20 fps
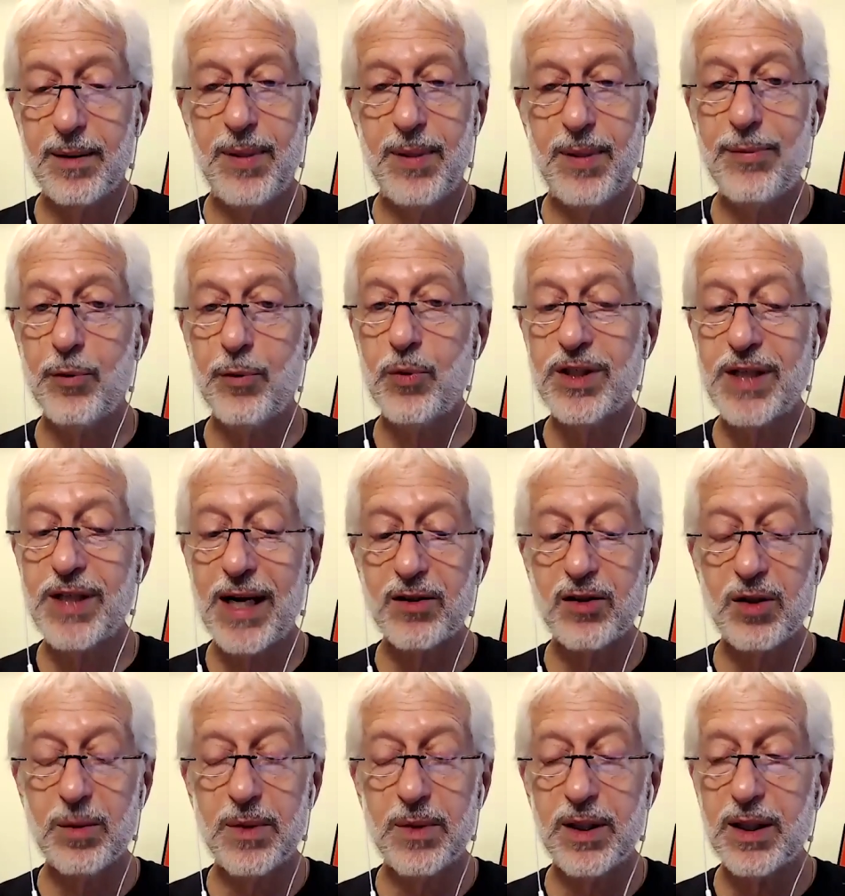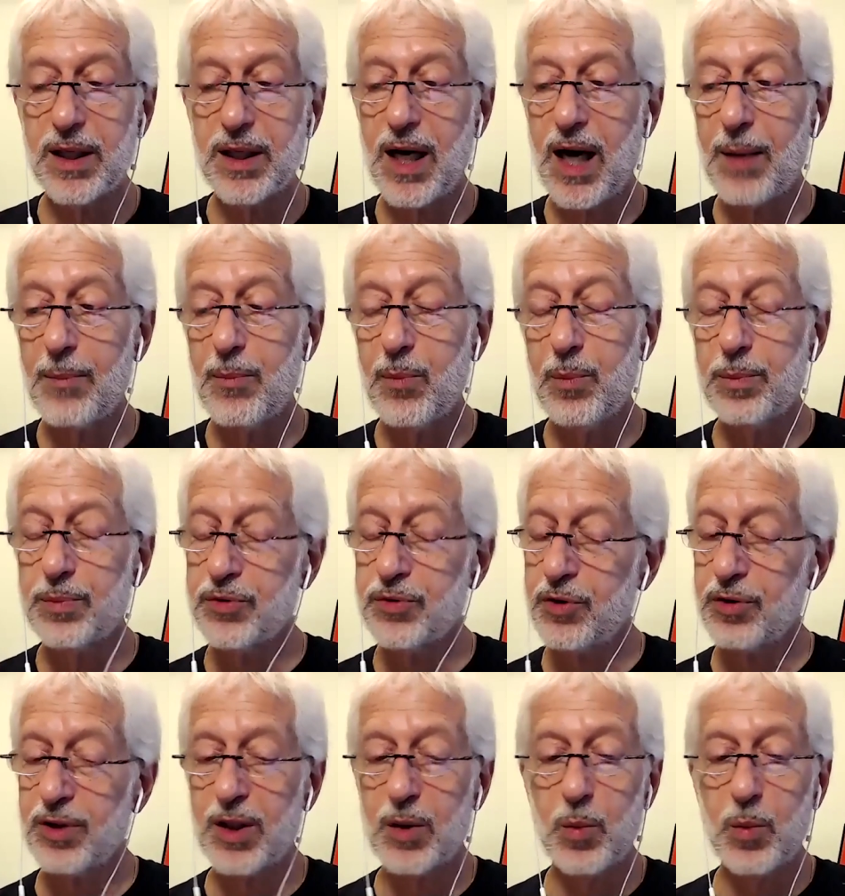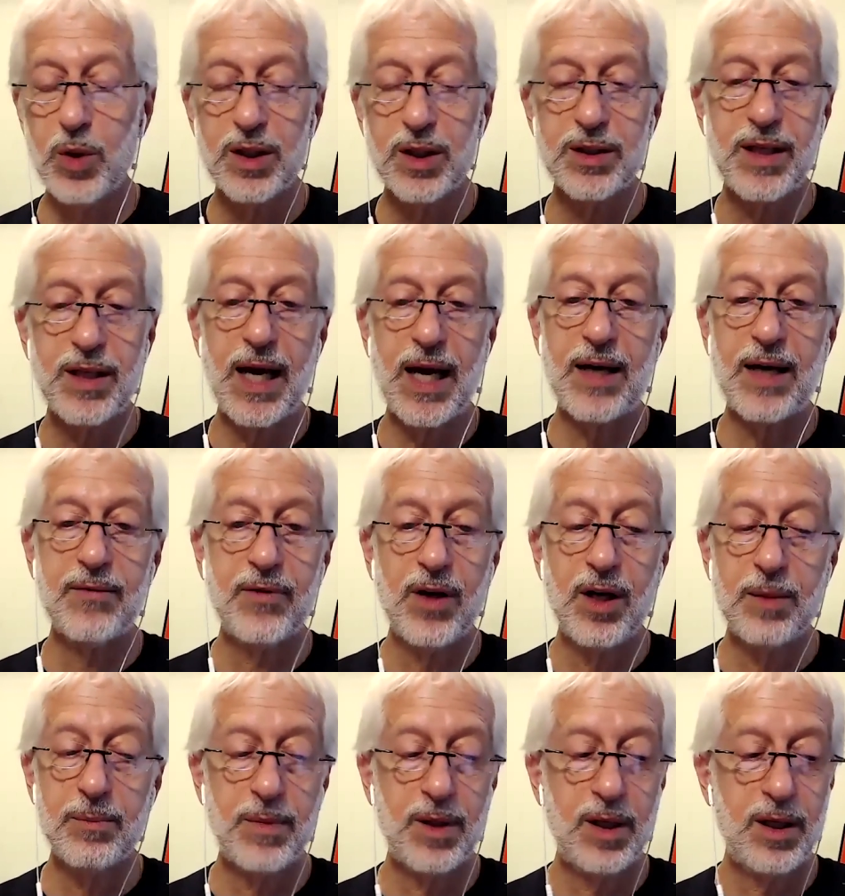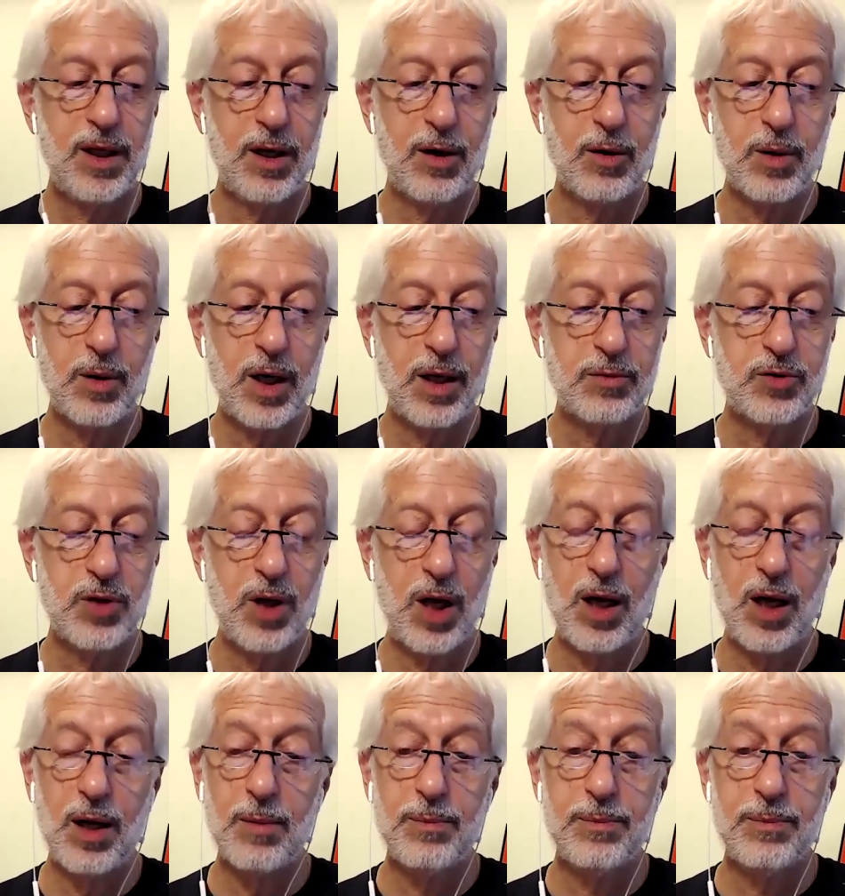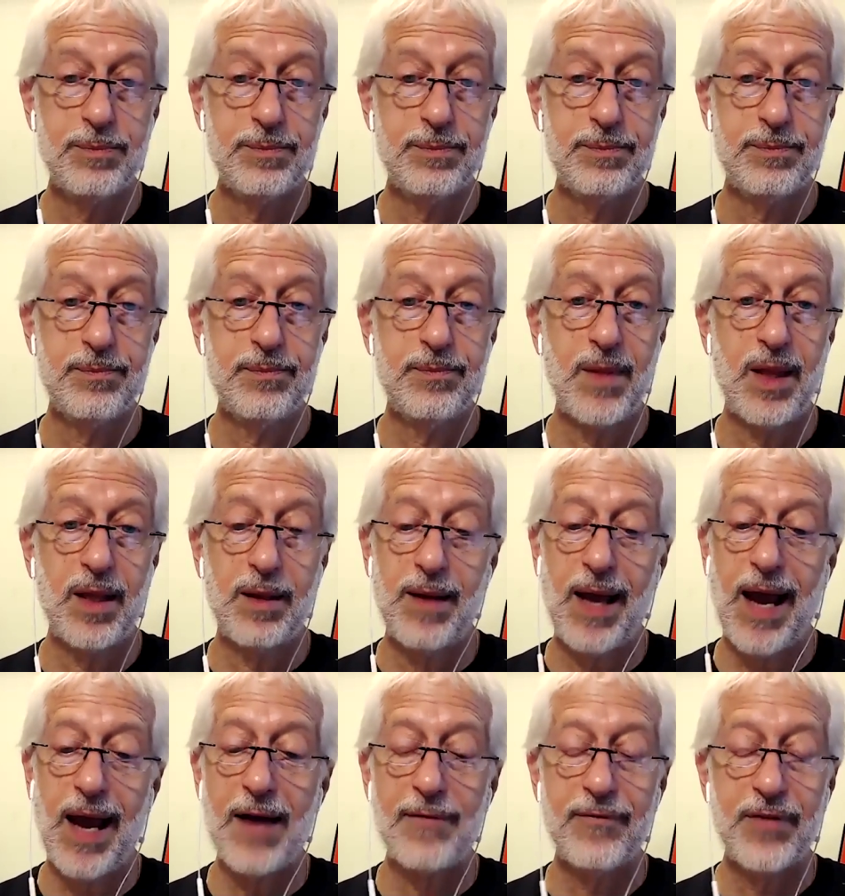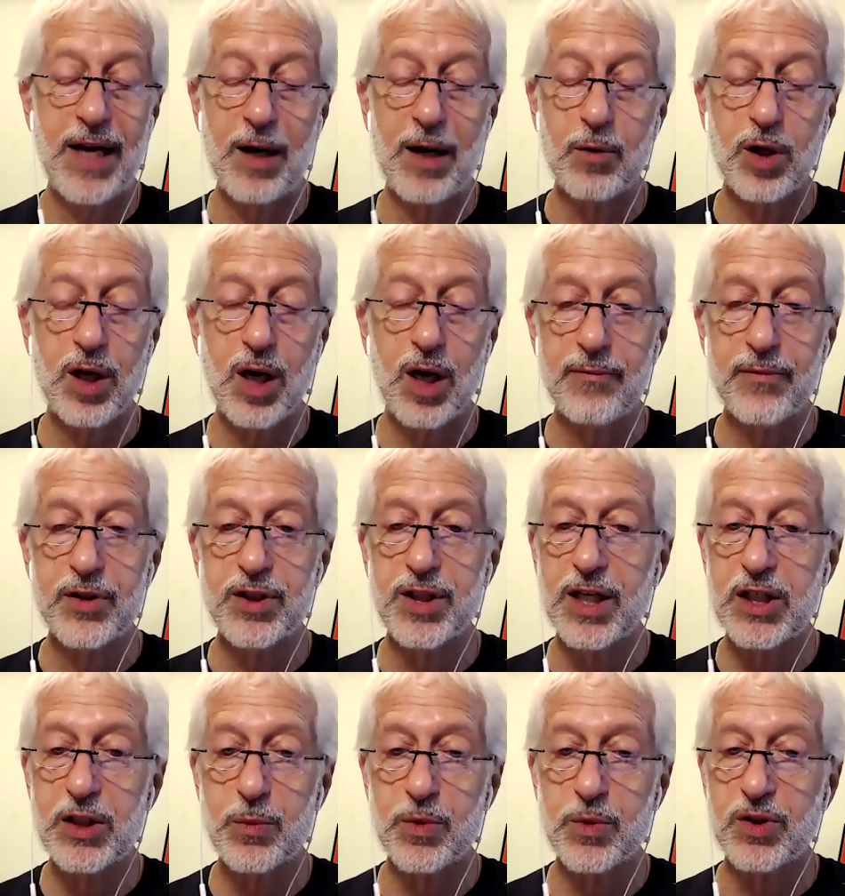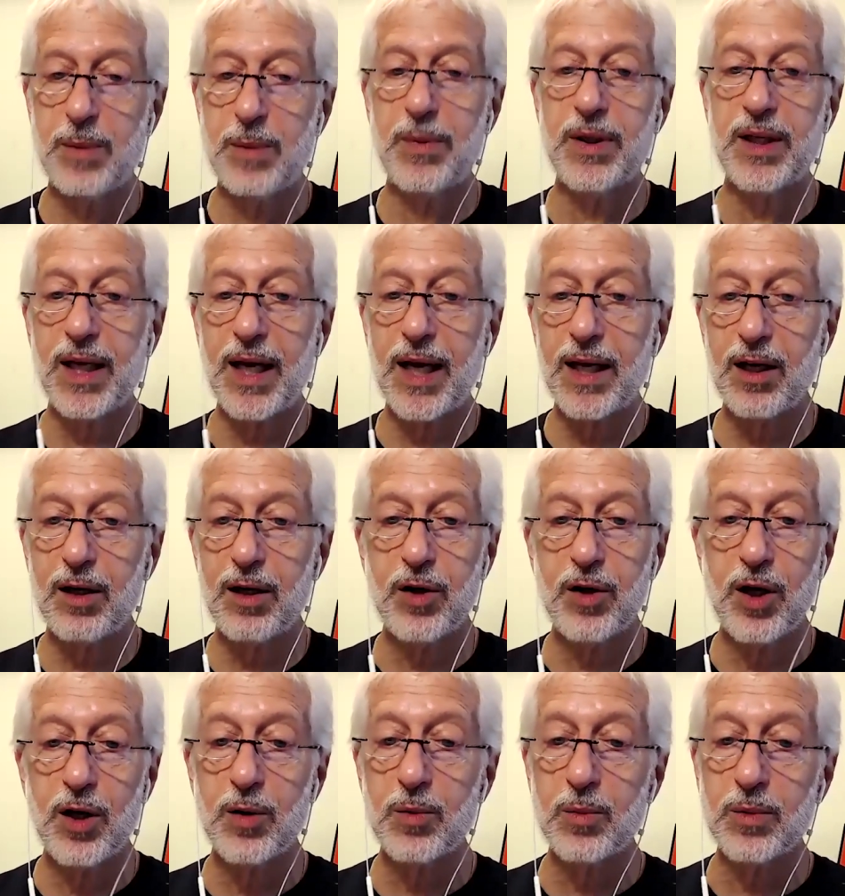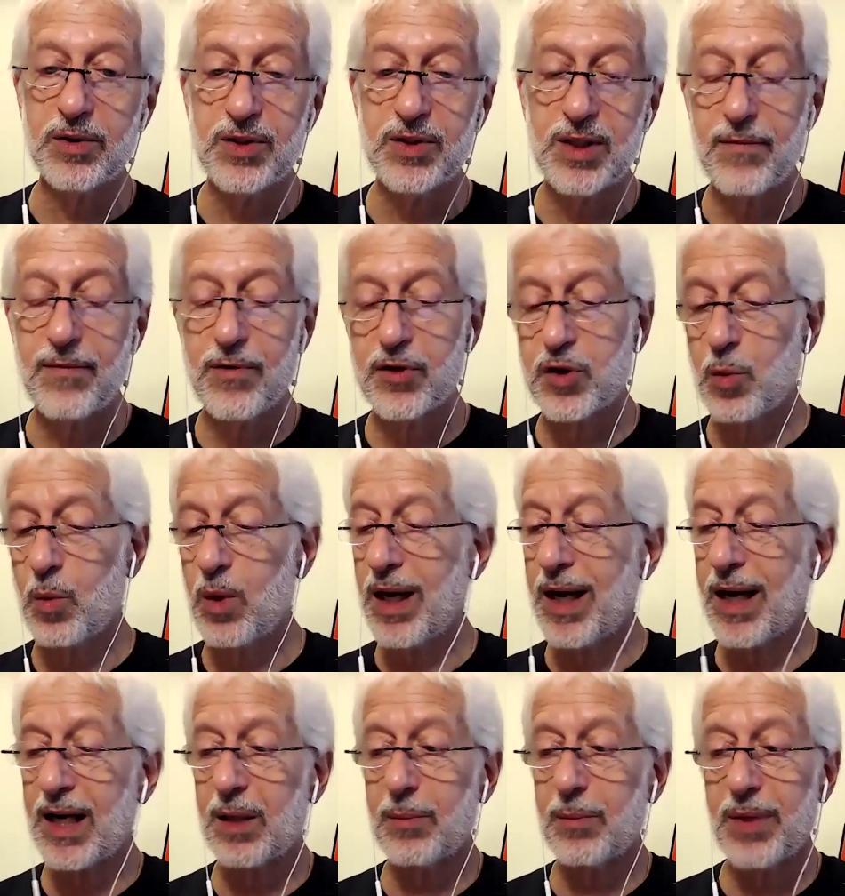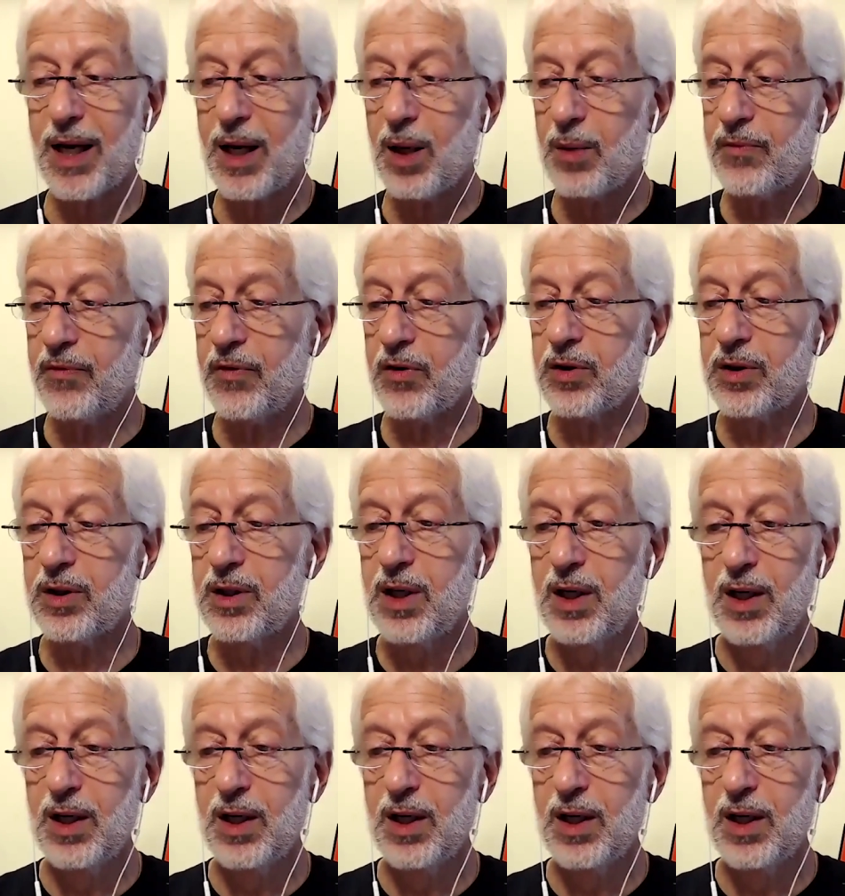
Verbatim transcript: People reach out to me. I'm certainly willing to have a, you know, a, a Mm. half an hour conversation with somebody I don't know, see if there's a way I can be helpful.